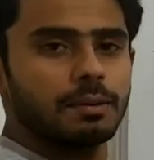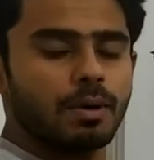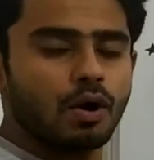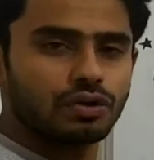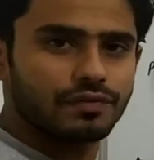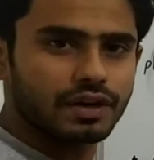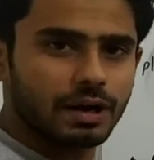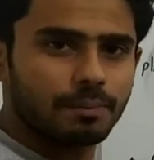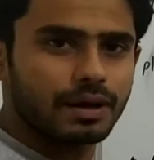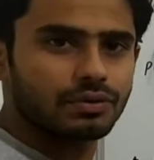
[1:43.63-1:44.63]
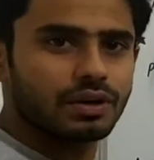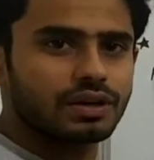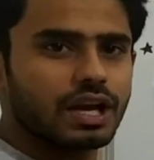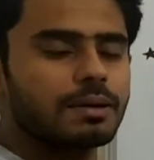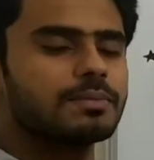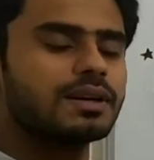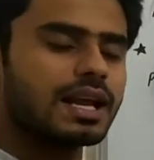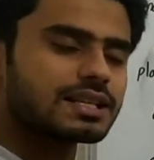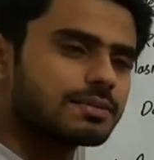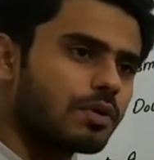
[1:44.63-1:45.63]
amount of drug per unit time,
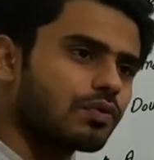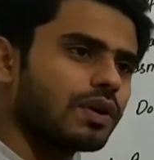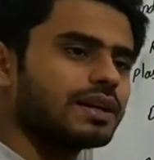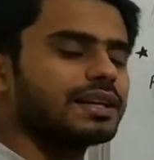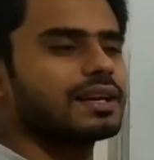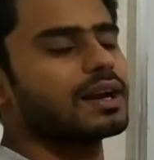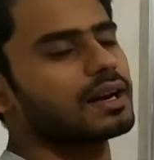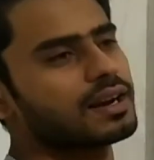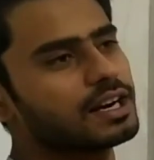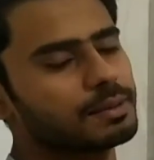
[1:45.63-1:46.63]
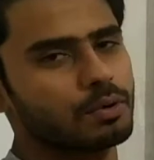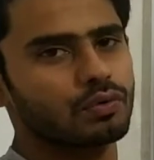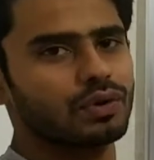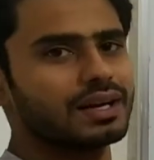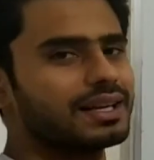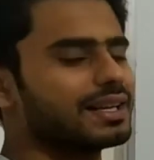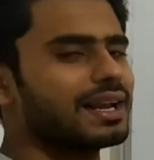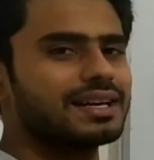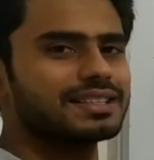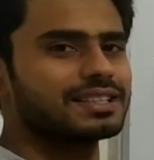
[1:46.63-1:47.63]
less amount we are taking or greater amount we are
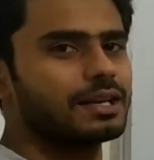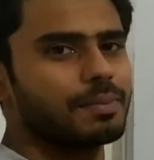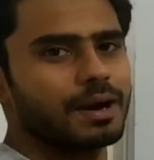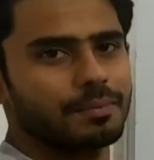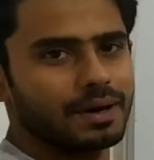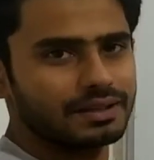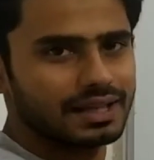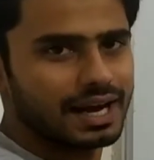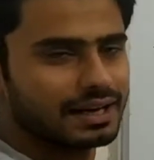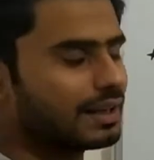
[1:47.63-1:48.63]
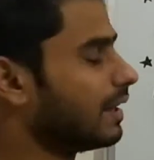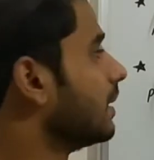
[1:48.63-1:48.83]
taking. It doesn't depend upon that.